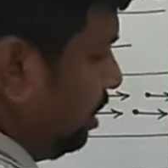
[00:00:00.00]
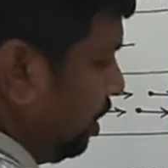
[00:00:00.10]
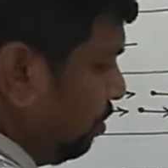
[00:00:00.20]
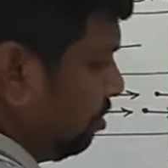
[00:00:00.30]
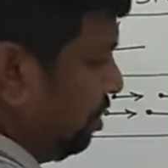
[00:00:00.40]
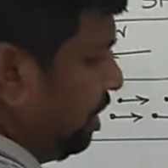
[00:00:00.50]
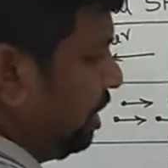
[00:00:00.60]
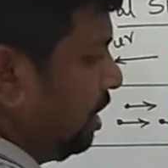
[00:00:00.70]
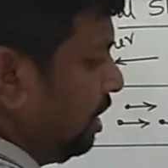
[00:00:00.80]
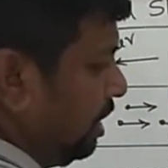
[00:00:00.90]
Nu3
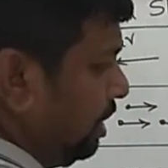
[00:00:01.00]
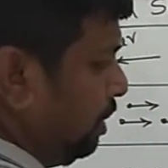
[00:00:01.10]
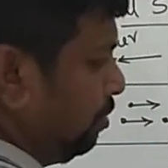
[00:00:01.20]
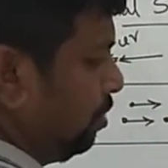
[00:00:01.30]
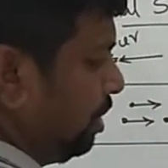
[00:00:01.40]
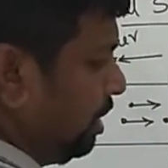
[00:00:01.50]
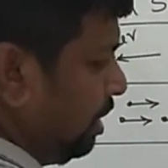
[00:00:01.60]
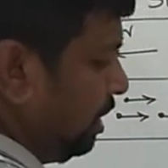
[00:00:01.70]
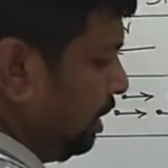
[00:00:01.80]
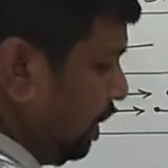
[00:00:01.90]
greater than nu2 greater
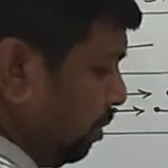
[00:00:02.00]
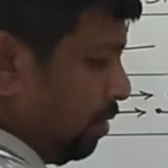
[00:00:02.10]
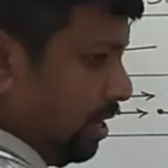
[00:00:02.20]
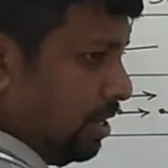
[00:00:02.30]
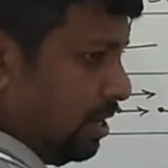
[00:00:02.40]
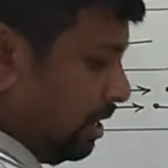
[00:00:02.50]
than nu1.